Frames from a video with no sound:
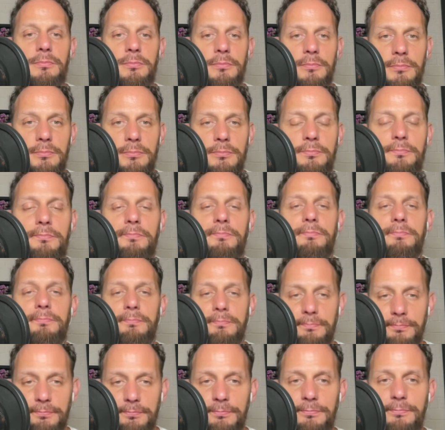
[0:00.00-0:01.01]

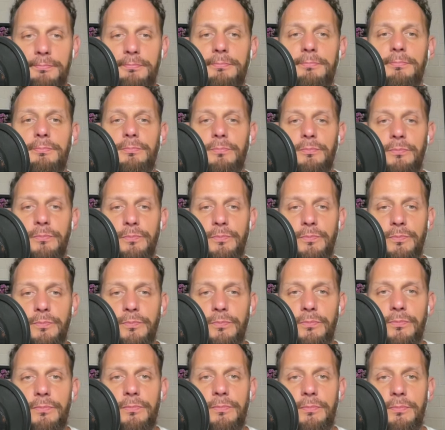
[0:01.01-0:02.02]

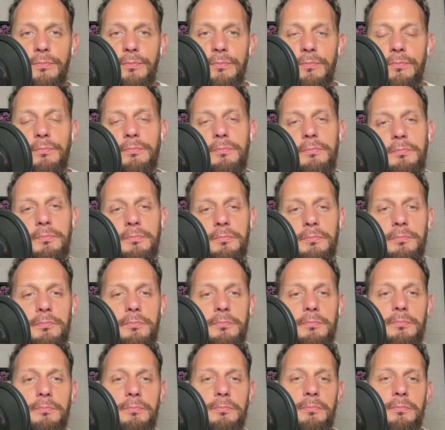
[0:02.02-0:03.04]

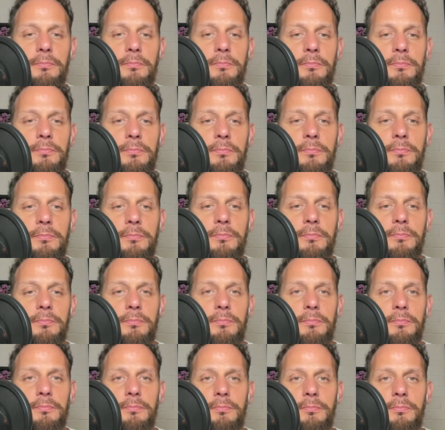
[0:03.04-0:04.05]

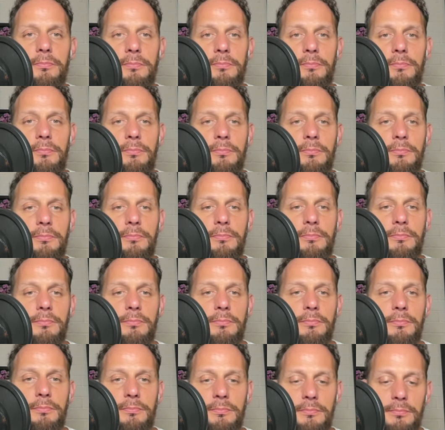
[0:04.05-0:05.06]

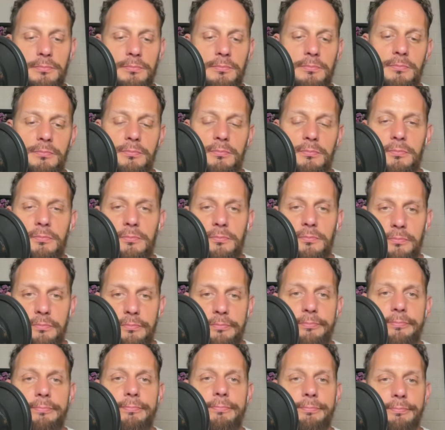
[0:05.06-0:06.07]

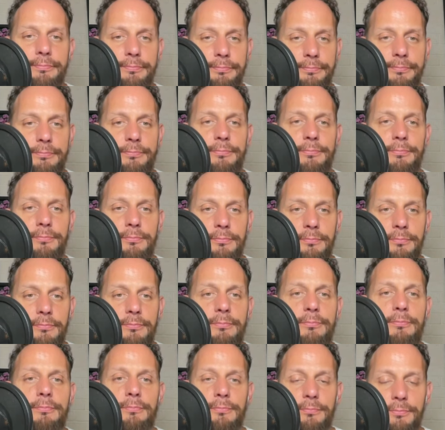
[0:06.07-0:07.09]

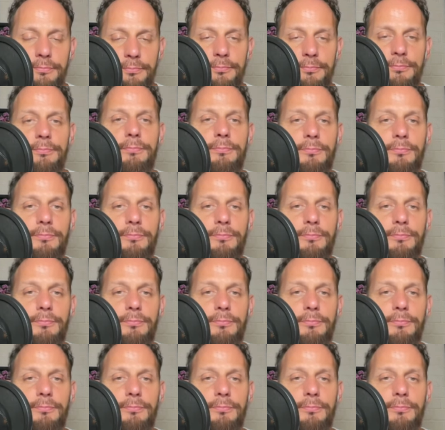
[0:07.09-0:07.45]
(not speaking)